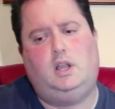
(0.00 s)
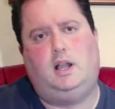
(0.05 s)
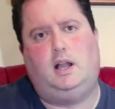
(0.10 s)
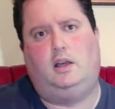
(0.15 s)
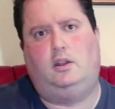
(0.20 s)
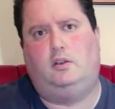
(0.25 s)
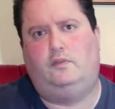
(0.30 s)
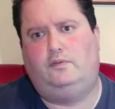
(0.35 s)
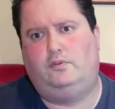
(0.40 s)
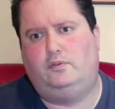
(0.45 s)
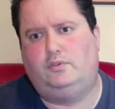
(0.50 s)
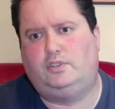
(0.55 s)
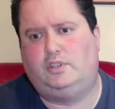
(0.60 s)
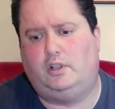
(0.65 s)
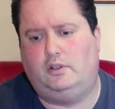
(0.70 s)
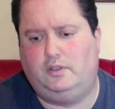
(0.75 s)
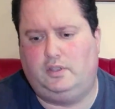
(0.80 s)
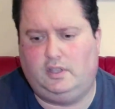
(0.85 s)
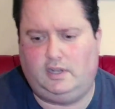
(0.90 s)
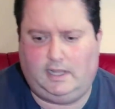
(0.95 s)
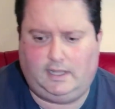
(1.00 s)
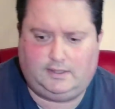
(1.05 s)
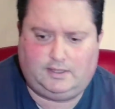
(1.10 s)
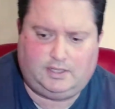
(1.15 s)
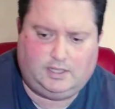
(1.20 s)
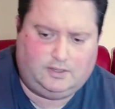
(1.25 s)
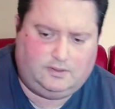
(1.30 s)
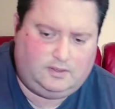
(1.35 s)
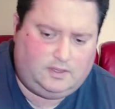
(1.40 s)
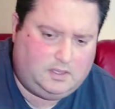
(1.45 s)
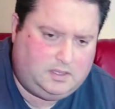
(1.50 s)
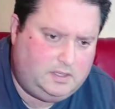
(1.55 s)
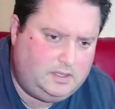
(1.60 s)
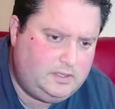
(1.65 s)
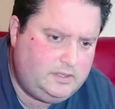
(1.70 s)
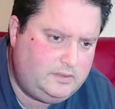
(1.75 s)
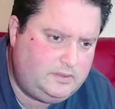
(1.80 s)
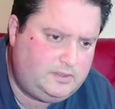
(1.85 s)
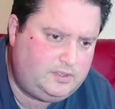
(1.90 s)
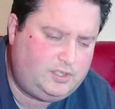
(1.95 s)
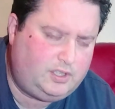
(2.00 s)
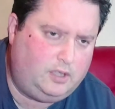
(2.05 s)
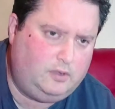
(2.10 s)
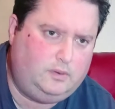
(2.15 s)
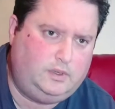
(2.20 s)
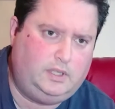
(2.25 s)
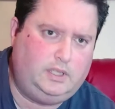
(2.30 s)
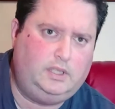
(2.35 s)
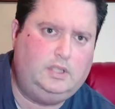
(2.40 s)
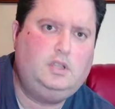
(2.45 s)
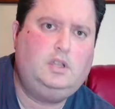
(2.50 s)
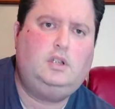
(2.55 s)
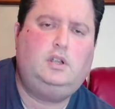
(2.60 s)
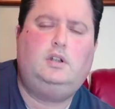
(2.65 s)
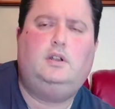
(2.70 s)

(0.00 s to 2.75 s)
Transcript: and I've also connected the Sony